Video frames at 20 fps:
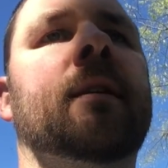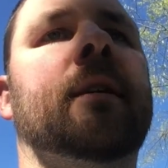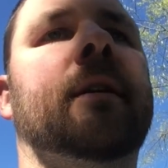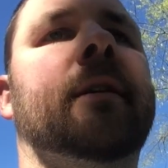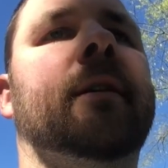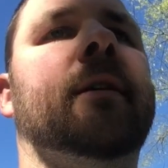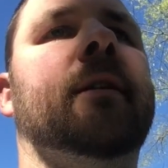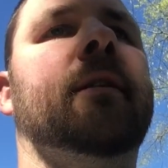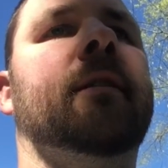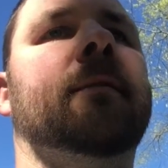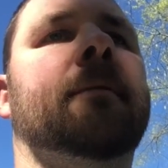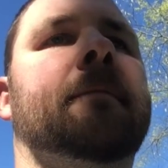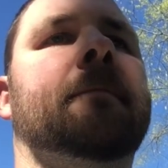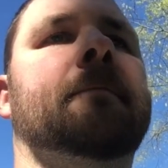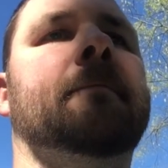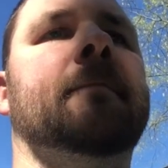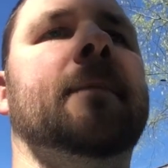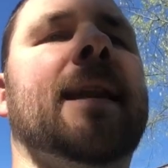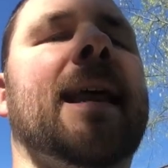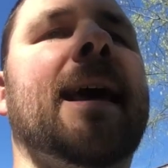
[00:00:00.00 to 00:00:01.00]

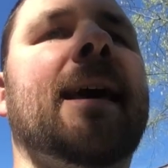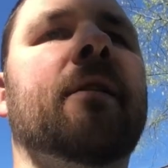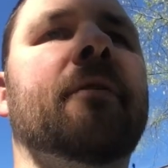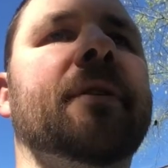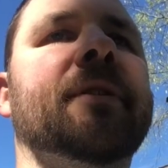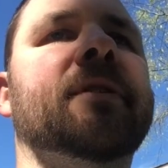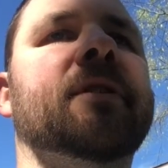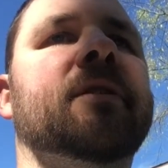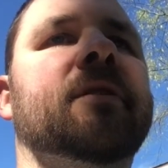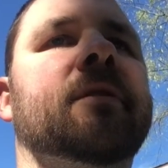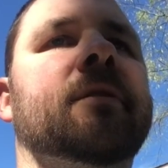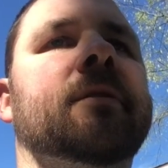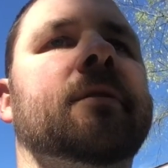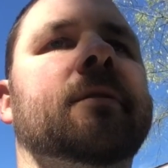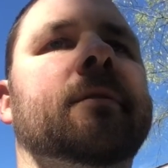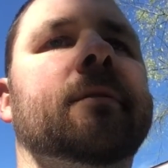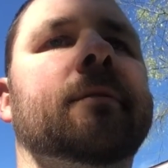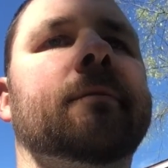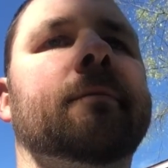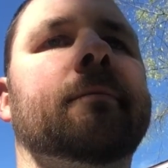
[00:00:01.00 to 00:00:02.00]
Now it's
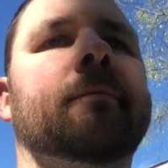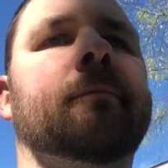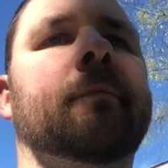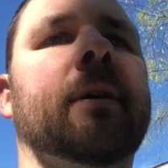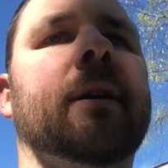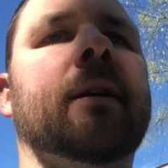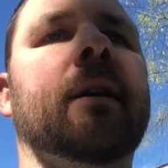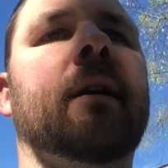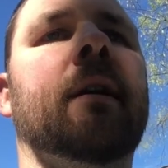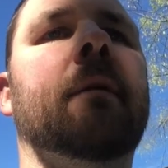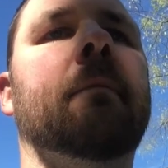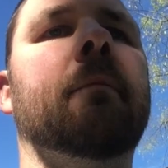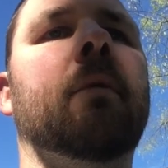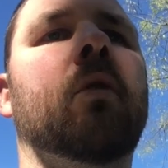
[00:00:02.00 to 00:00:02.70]
become